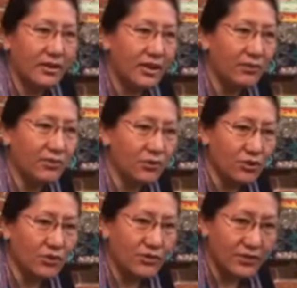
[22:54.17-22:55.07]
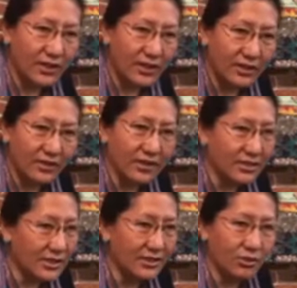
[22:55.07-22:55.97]
If you don't see,
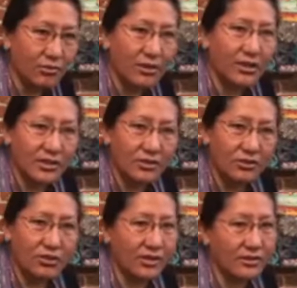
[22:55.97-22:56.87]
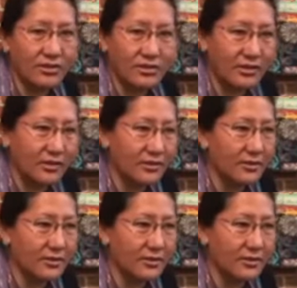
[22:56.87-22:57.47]
that does not mean it's not existed.